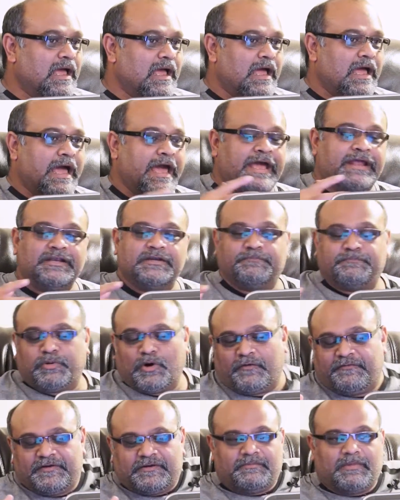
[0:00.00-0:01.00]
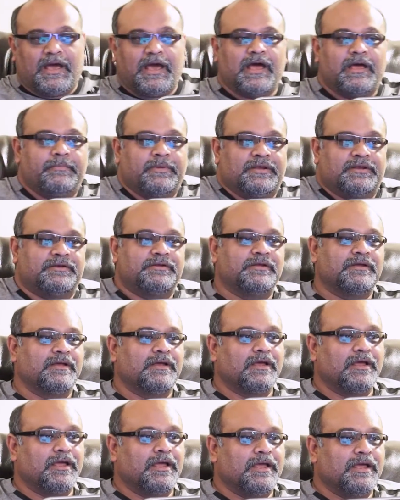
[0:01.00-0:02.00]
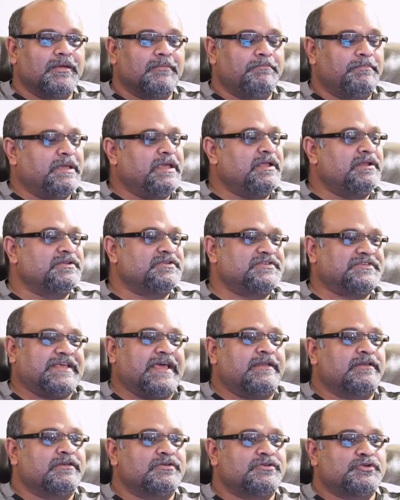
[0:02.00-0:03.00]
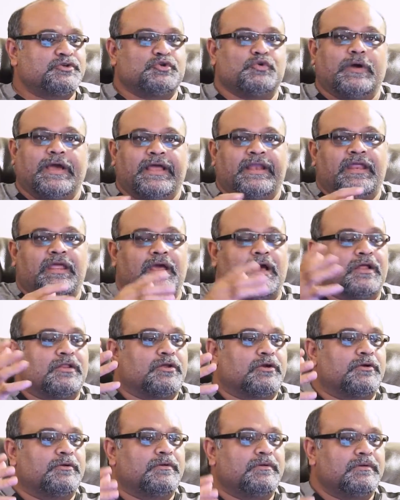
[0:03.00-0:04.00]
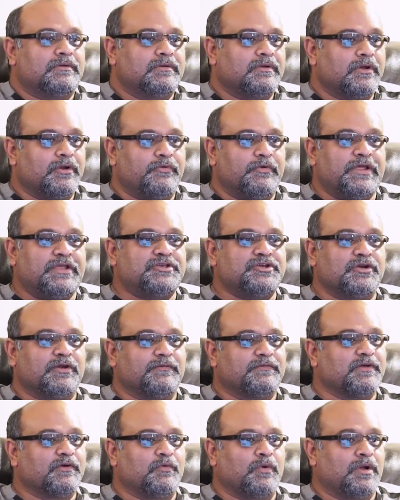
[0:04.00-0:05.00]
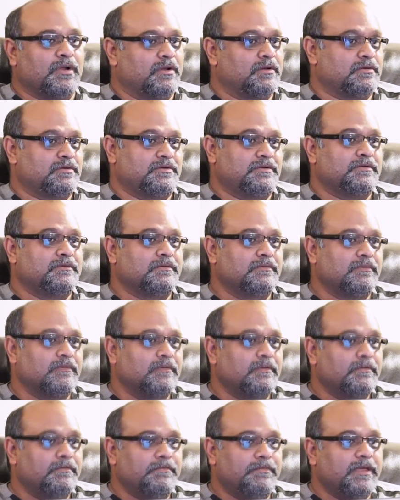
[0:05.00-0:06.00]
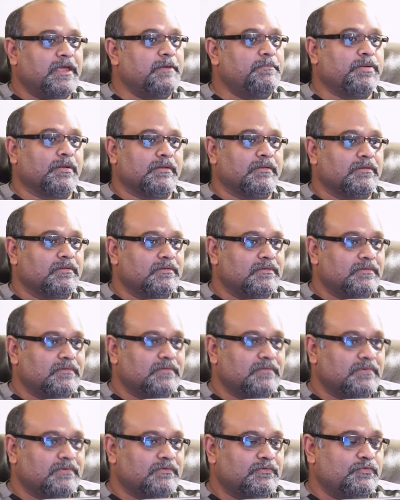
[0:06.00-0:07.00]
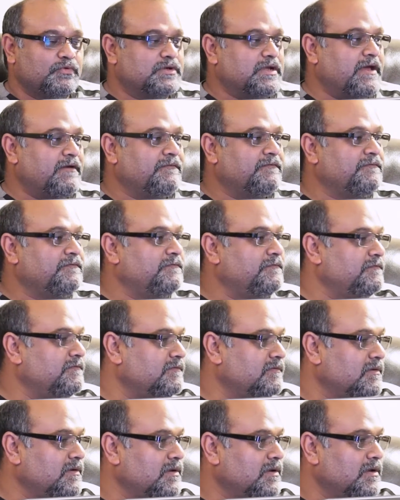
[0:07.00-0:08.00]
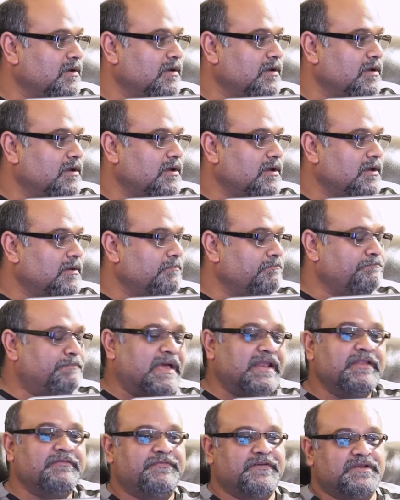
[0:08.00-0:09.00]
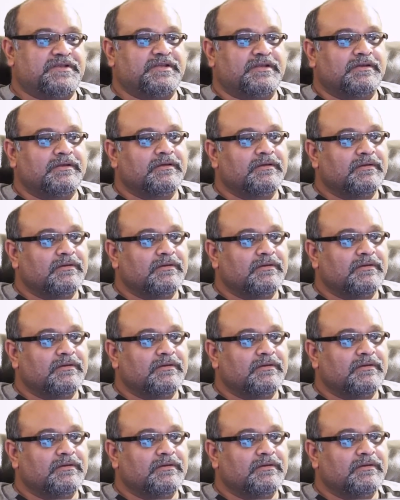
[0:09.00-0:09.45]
Had Prophet Muhammad been sent to any other region of the world, people would have benefited